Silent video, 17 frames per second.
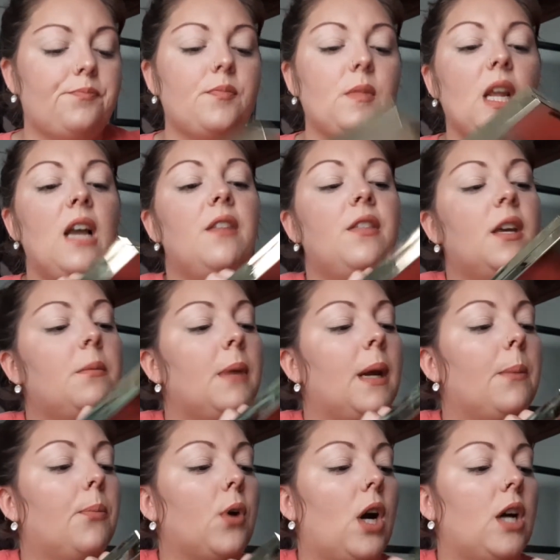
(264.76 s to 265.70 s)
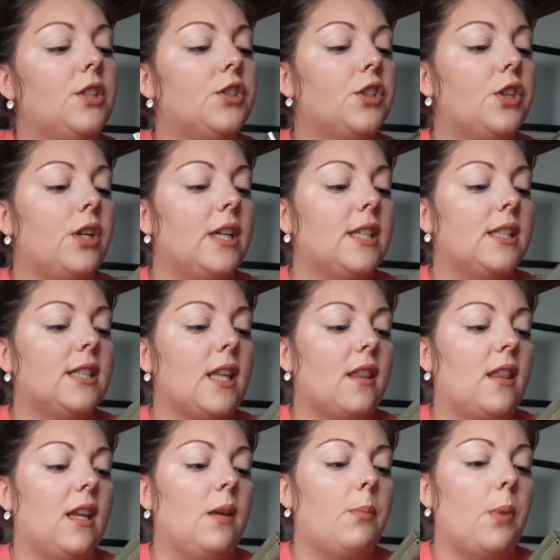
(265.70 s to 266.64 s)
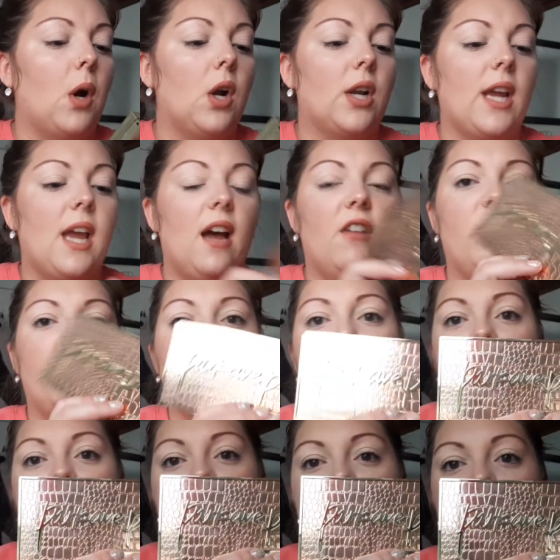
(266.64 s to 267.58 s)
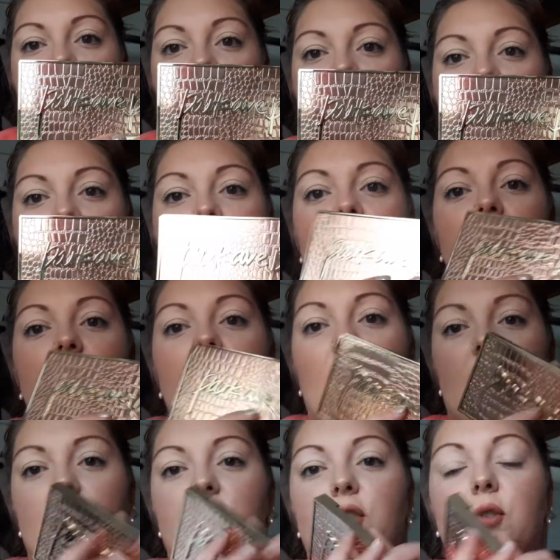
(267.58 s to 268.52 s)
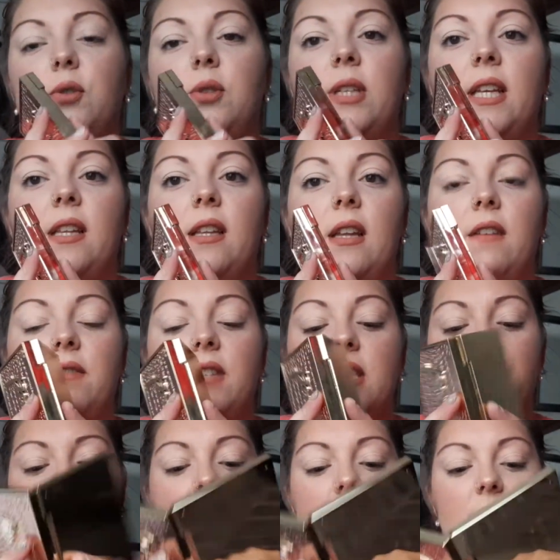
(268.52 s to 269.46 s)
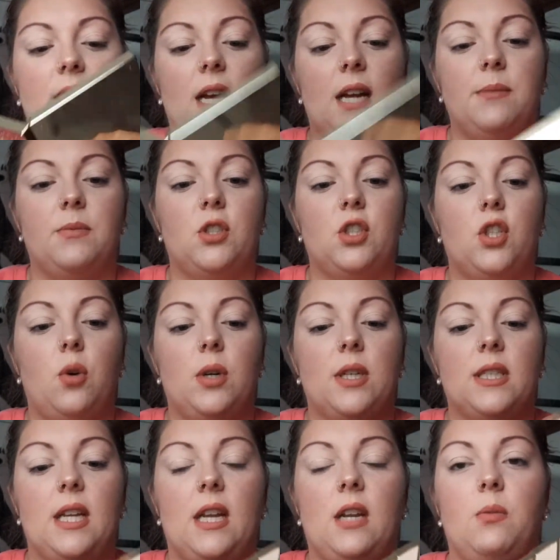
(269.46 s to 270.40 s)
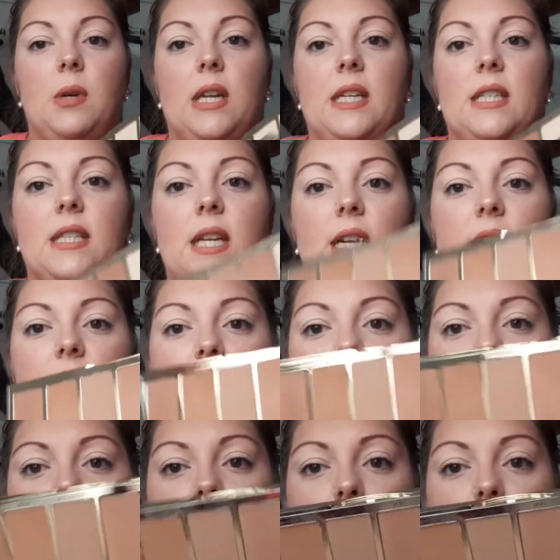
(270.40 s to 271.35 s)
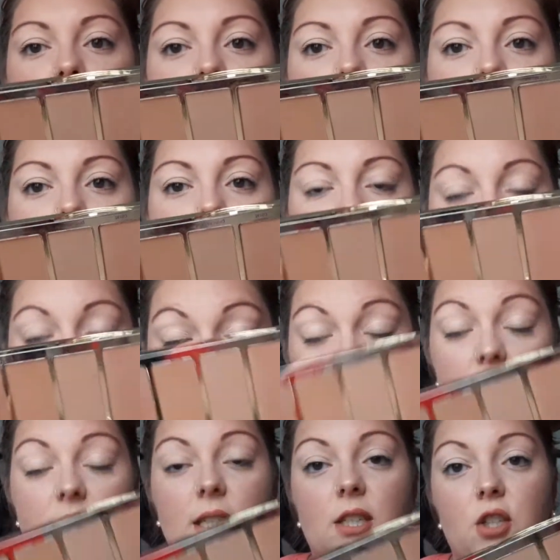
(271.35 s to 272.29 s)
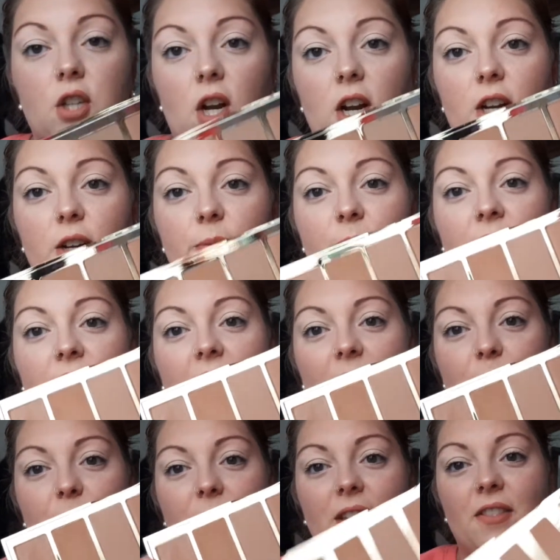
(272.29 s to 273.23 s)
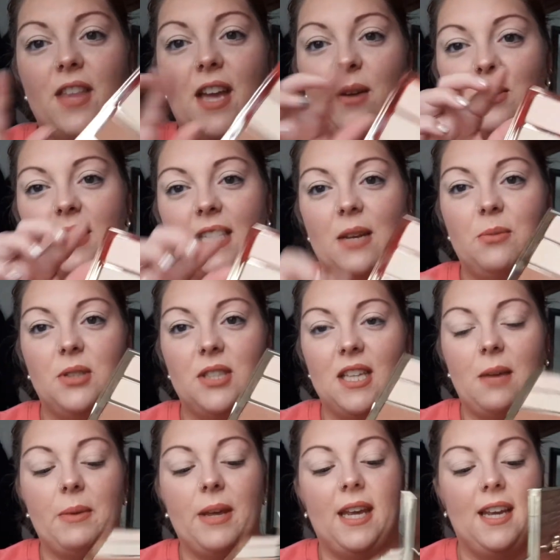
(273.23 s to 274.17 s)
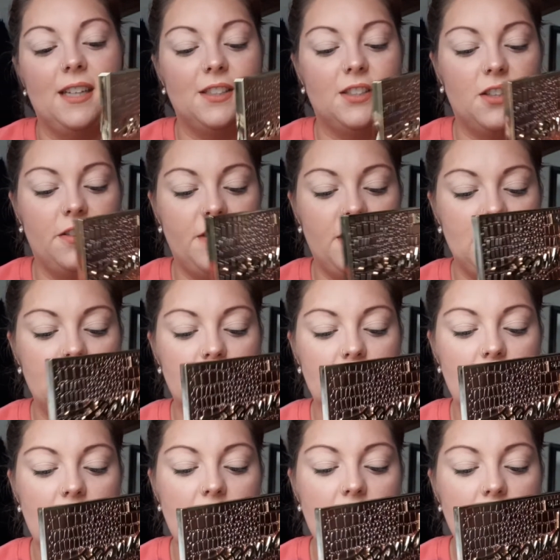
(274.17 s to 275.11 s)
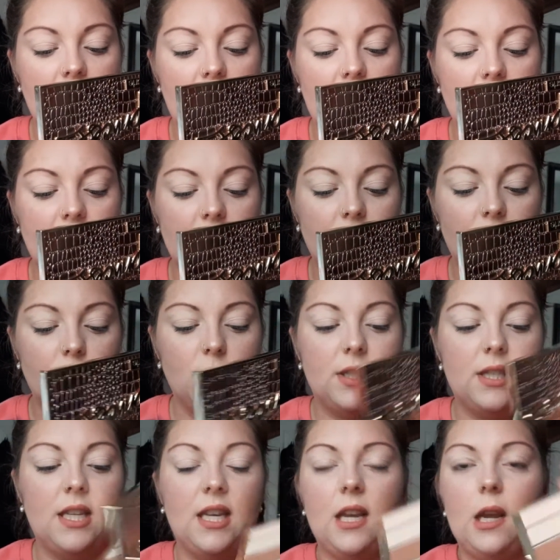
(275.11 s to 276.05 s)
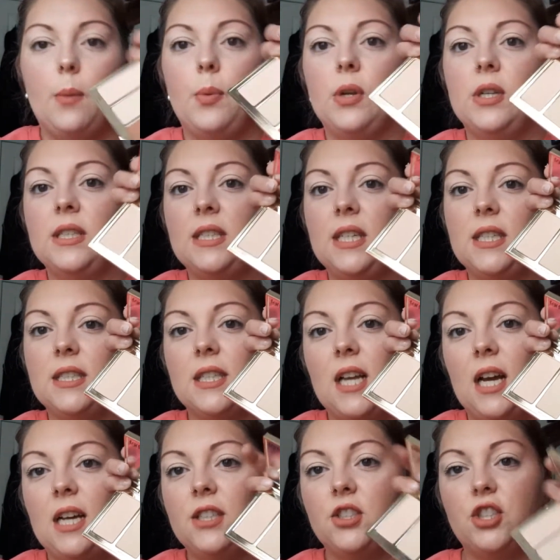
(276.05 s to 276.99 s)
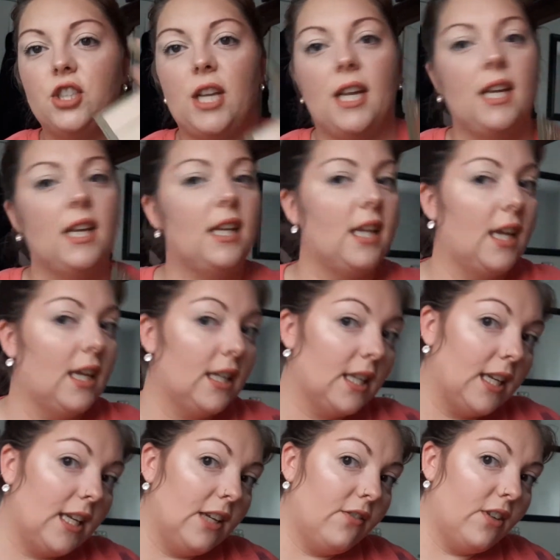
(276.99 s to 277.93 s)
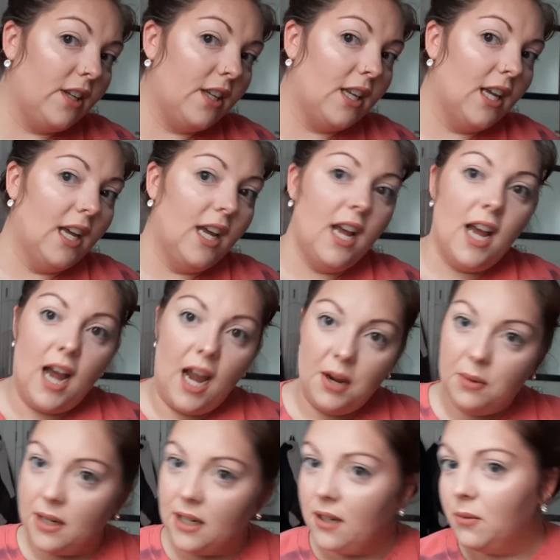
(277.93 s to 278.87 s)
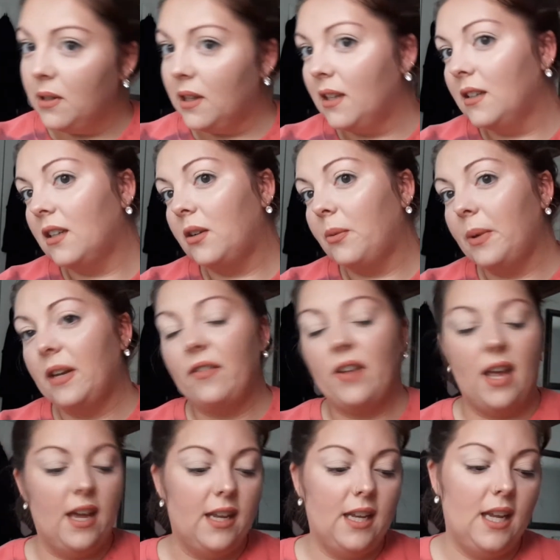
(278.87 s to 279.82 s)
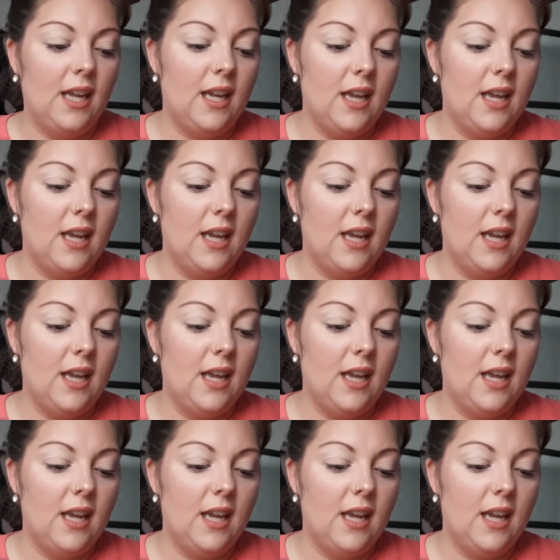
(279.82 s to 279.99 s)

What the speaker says: And then my bronzer is the Park Ave Princess. I truly love this palette. I'm so excited. When I signed up with BoxyCharm that month, I was able to get my hands on this. And I used the Princess Cut shade. And even I went in with a little bit of a heavy